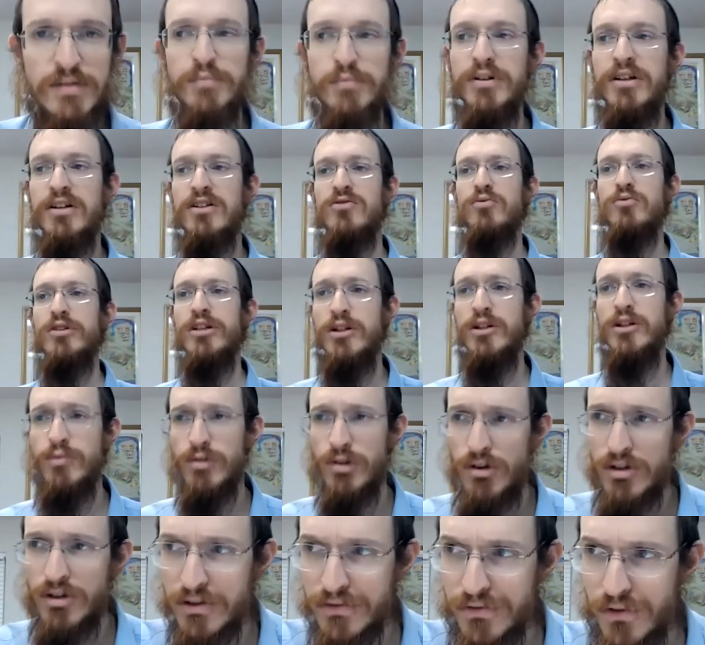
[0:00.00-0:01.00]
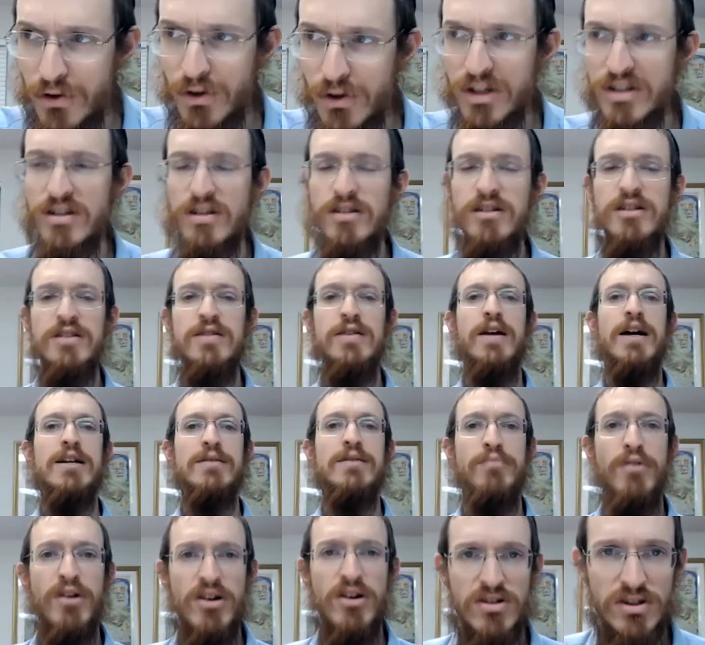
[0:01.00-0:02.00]
because really we're going to focus on this
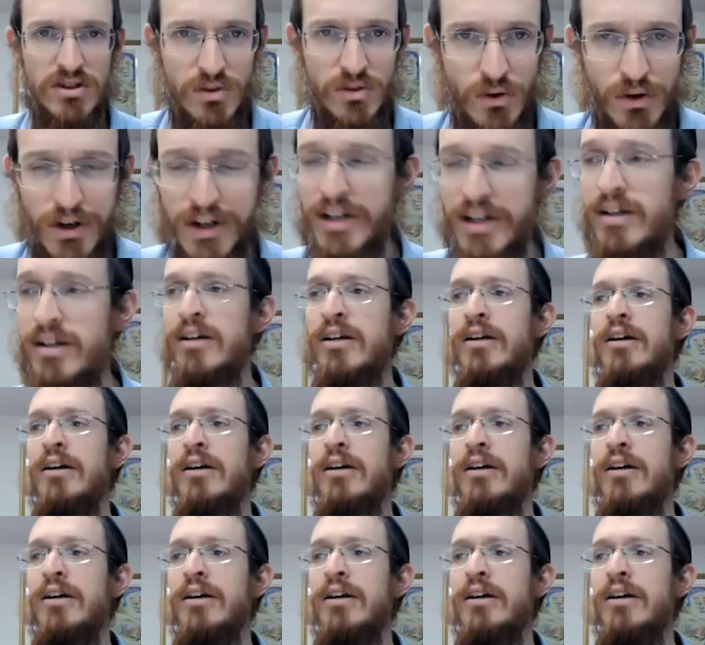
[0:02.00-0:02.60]
last part of the story,